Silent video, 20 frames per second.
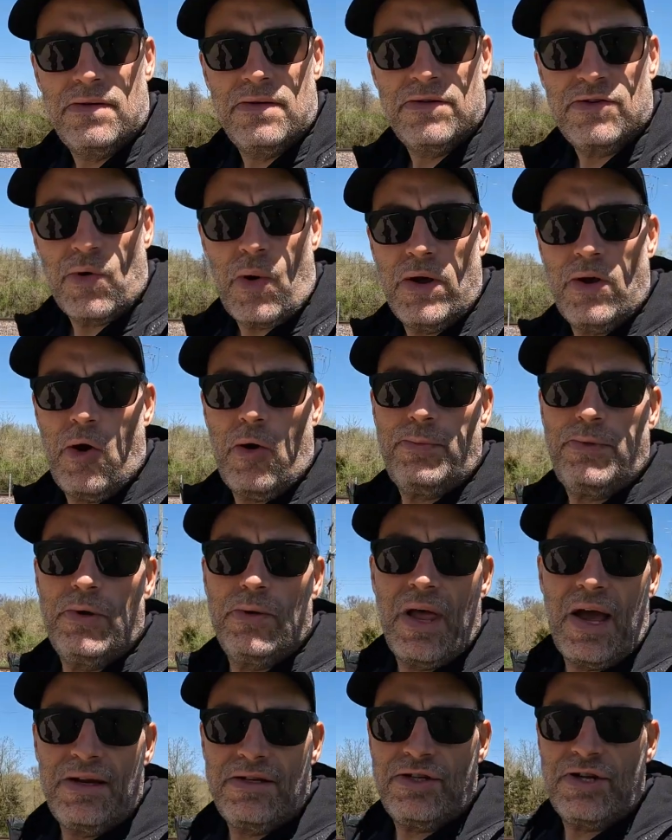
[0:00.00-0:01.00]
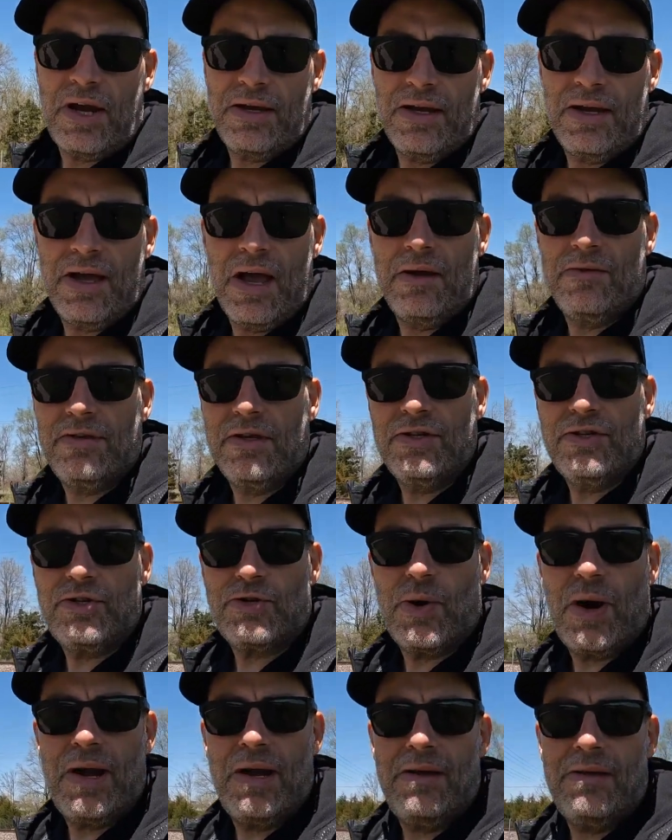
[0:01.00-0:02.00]
So I hope you like checking out this
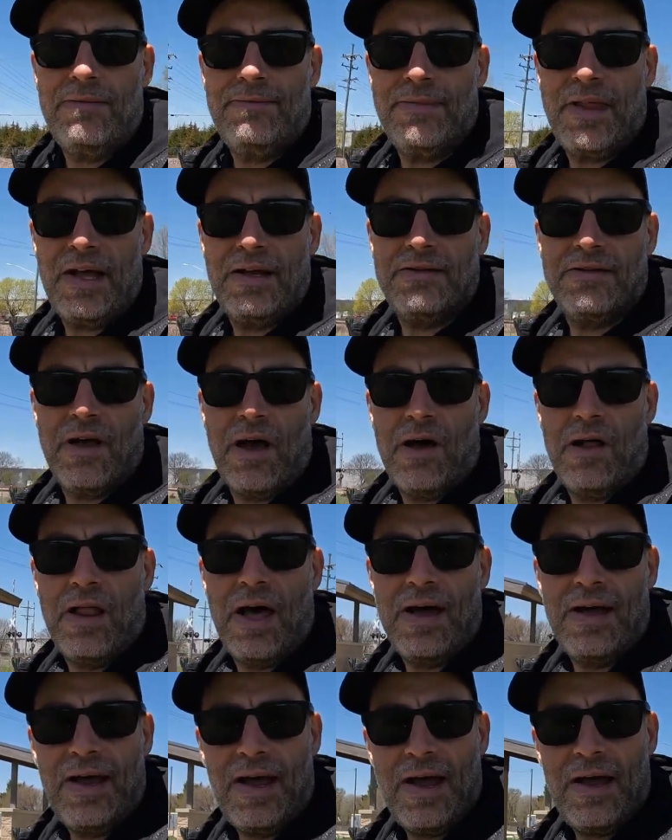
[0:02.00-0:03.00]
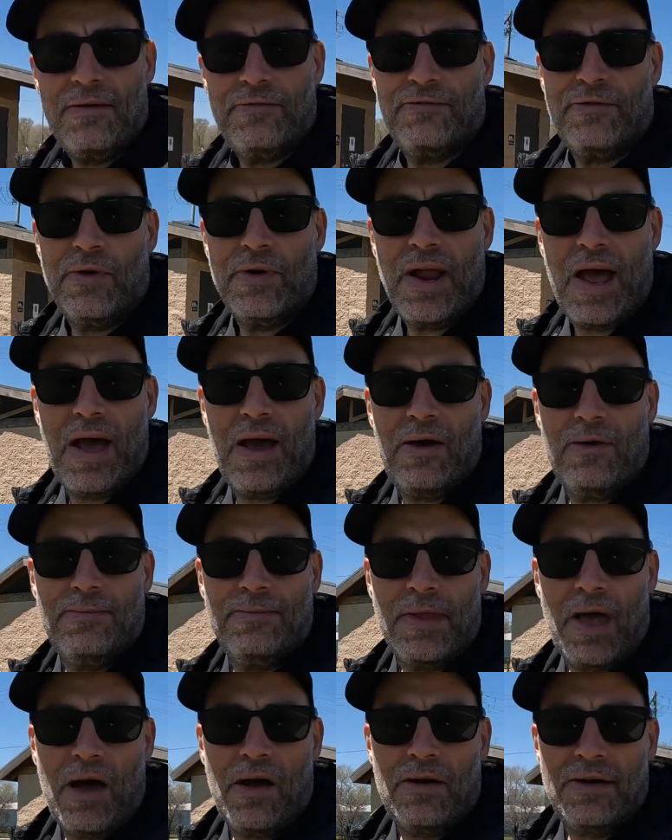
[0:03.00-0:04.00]
trail. That's all I have for now.
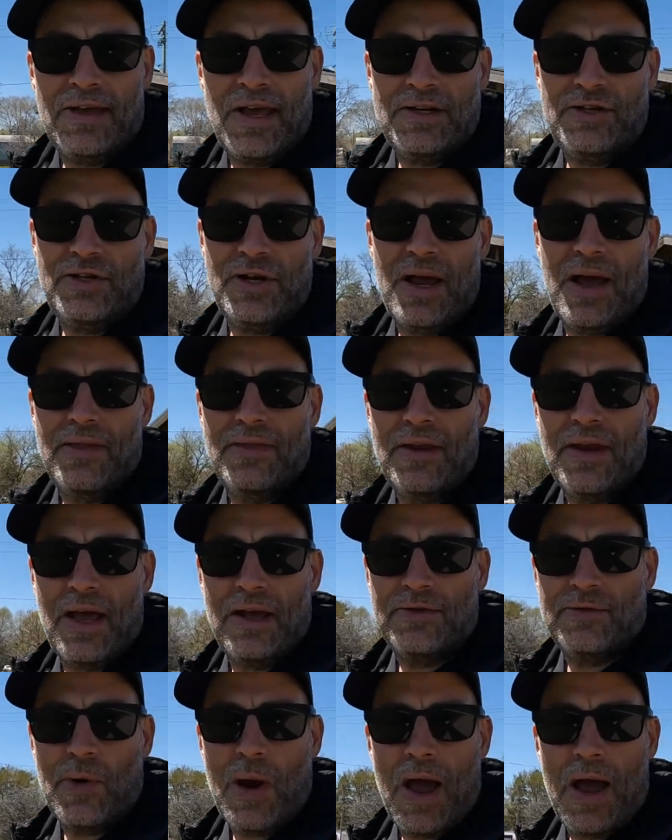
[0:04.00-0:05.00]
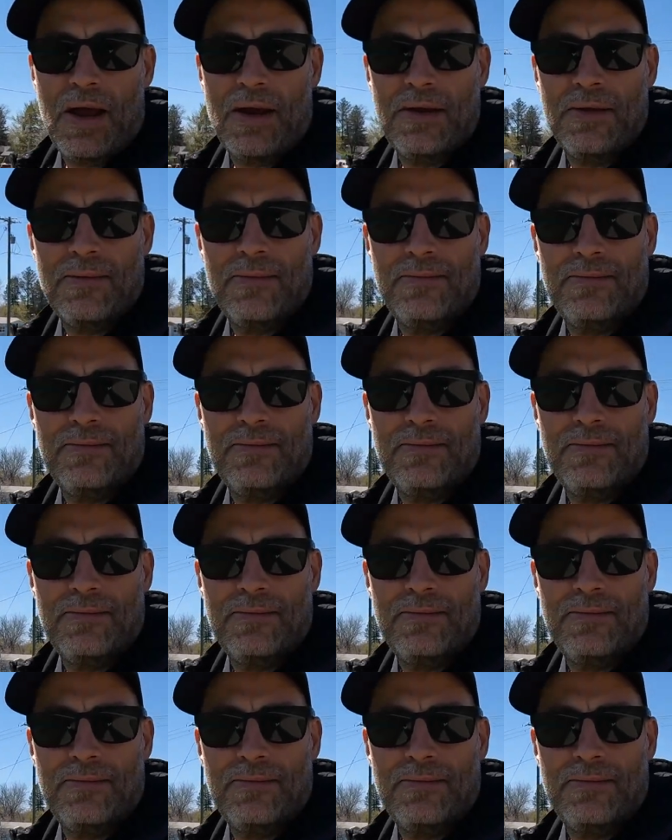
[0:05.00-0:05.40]
I'll catch you on the next ride.